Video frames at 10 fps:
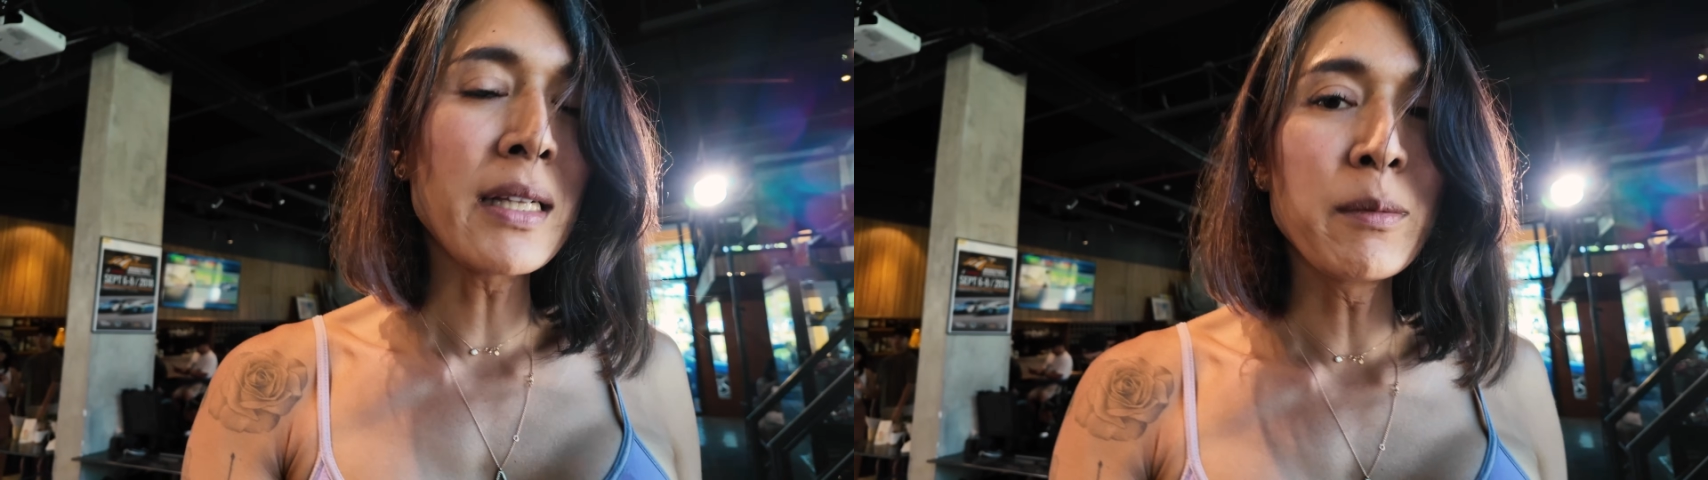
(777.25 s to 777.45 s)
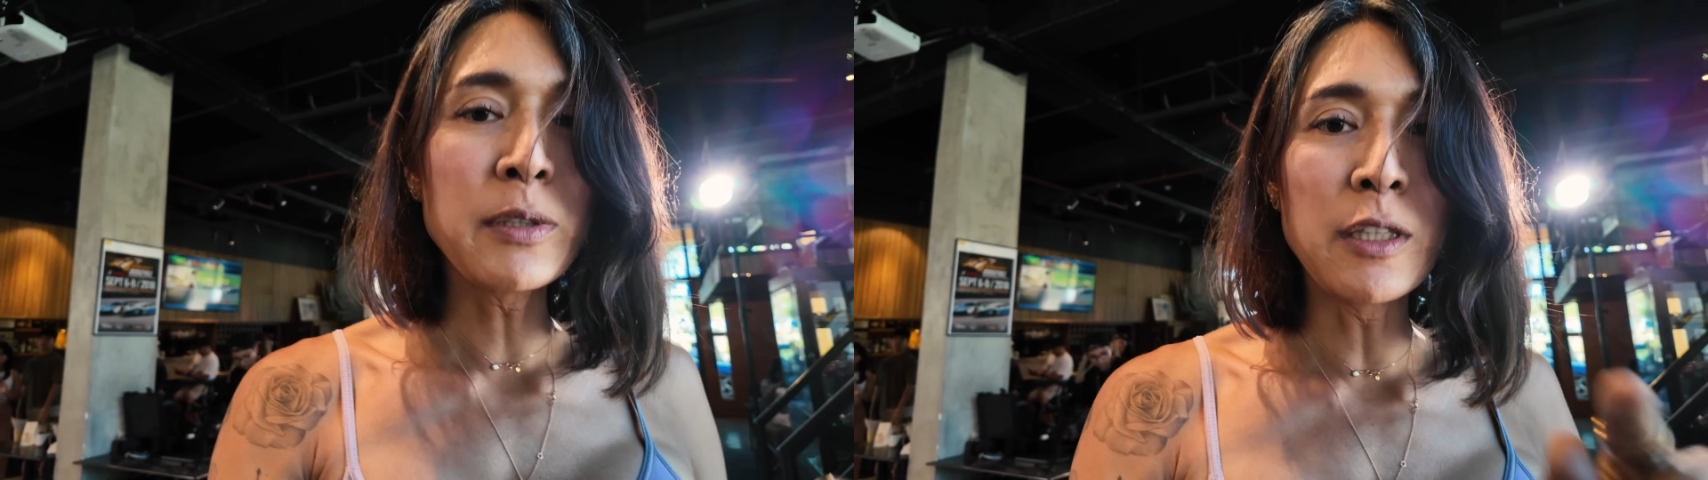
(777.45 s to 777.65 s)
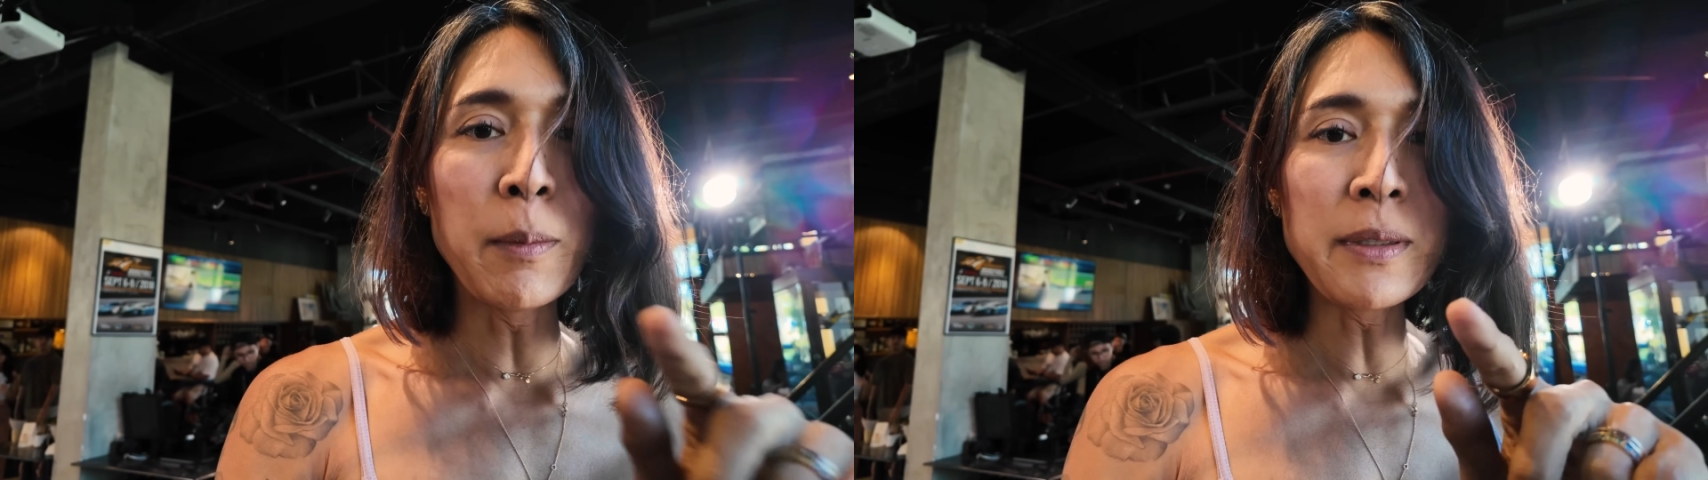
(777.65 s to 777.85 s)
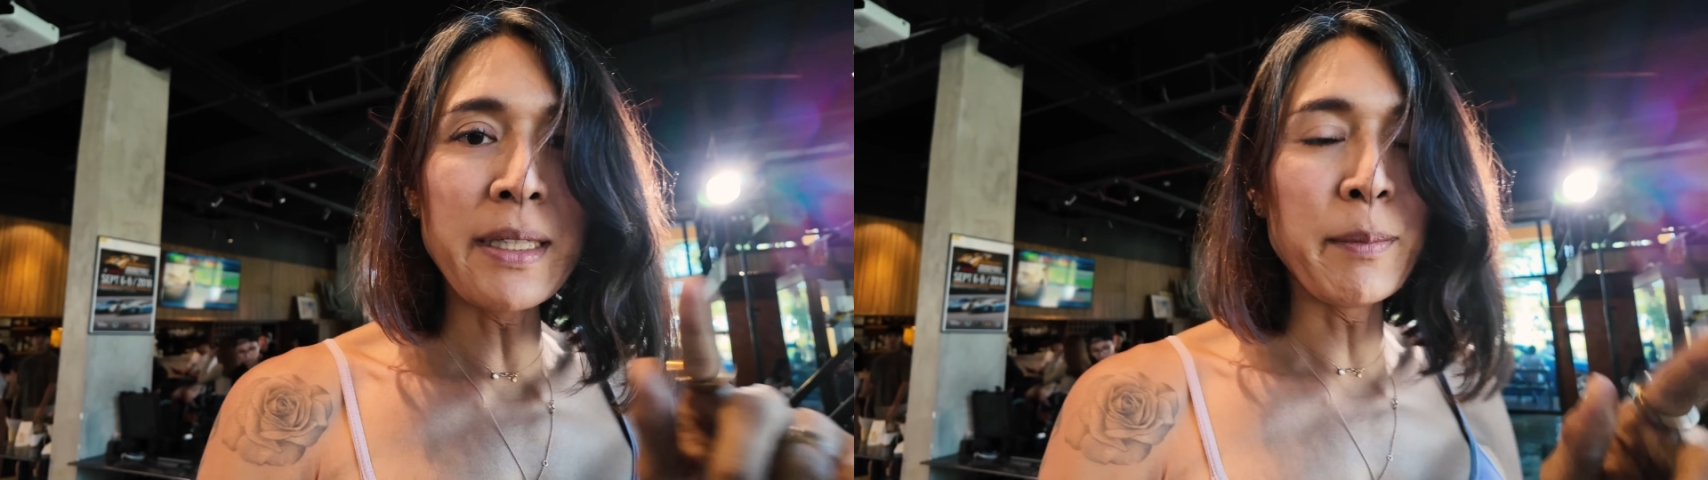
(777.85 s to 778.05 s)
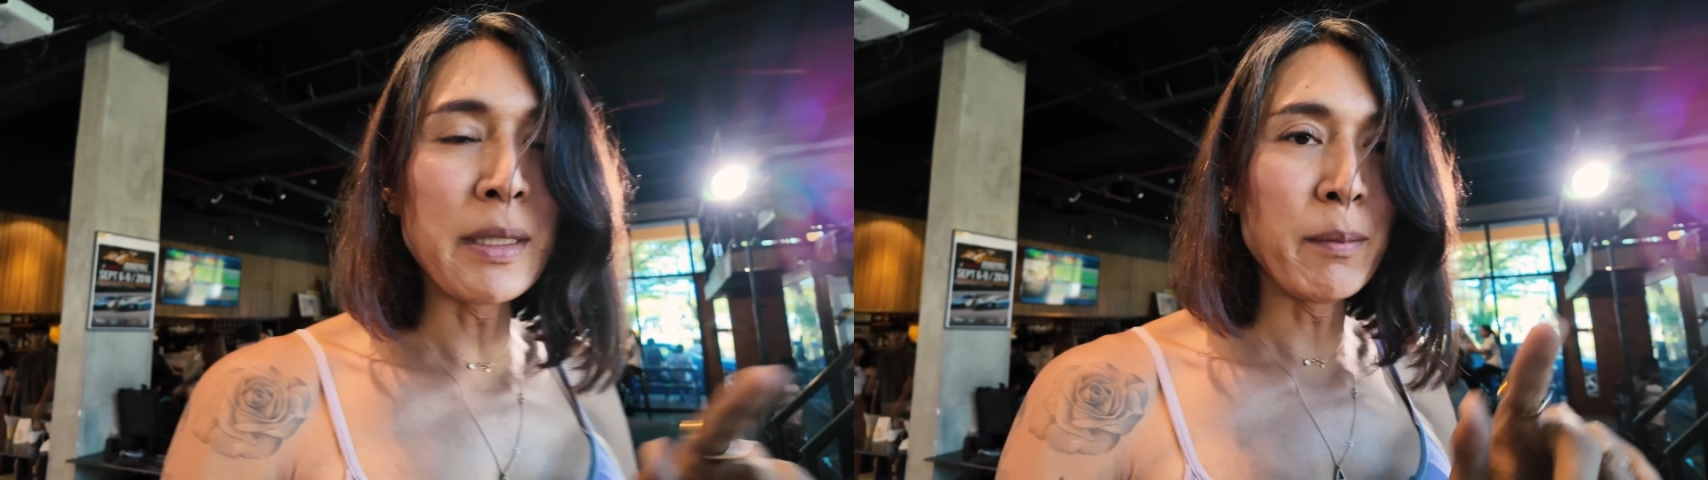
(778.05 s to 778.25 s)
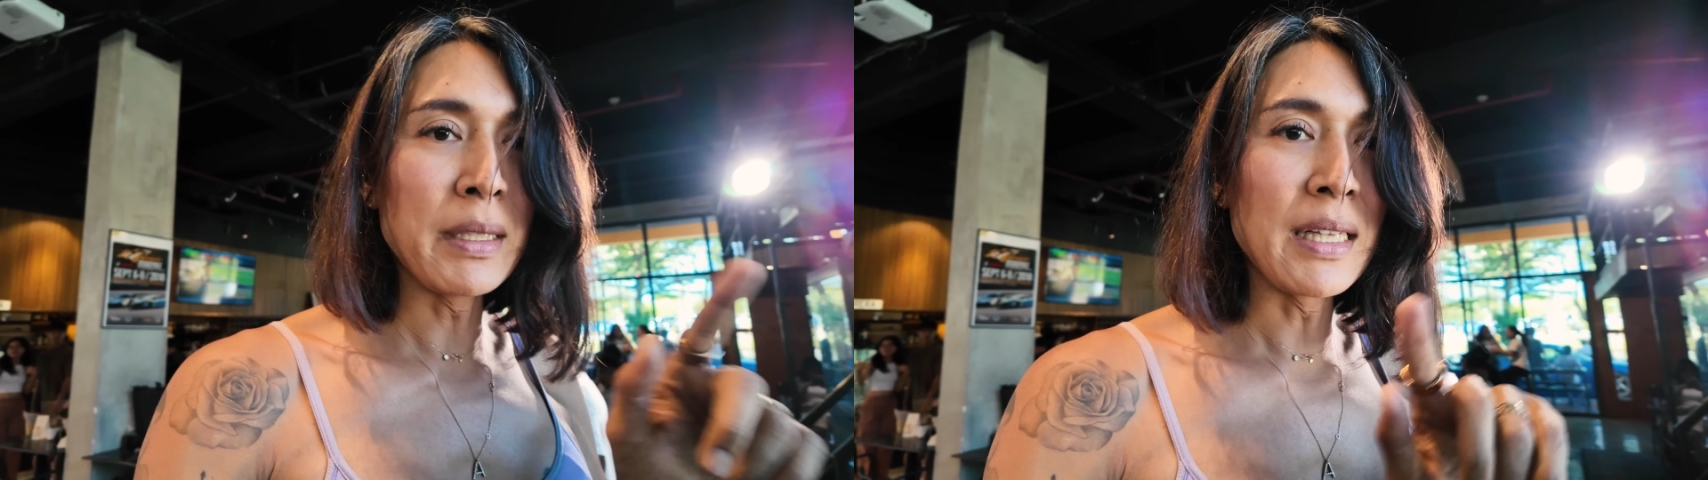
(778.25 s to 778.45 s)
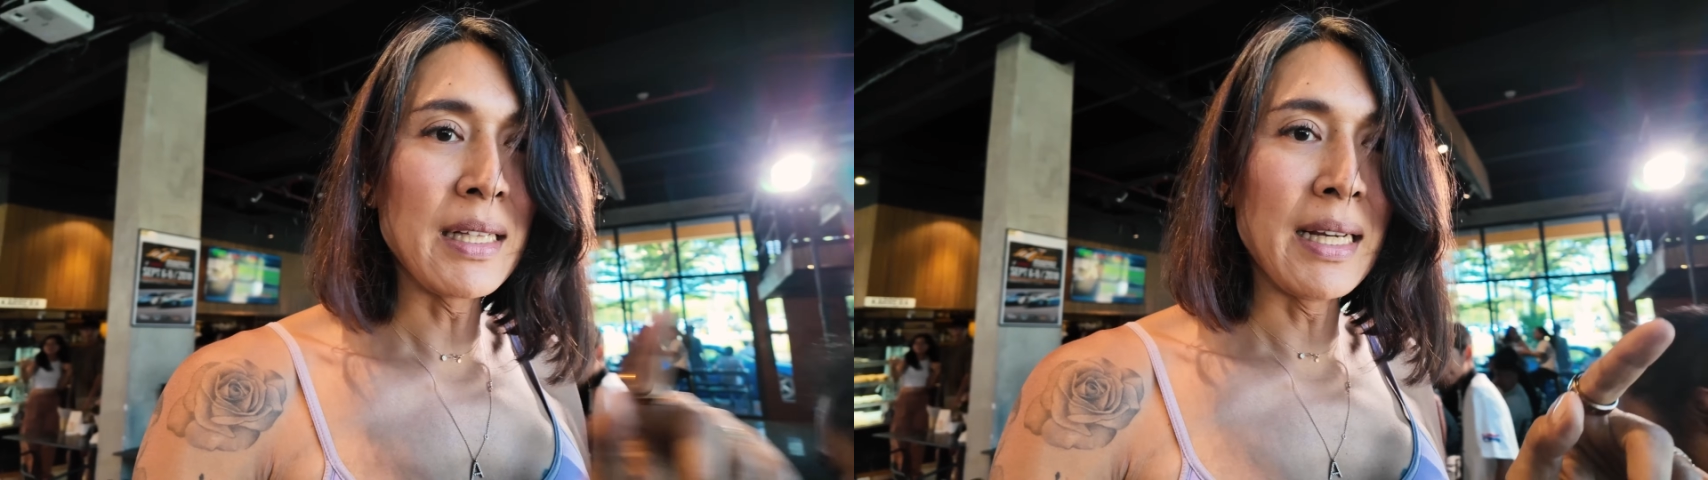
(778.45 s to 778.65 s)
clips, double tape in the middle,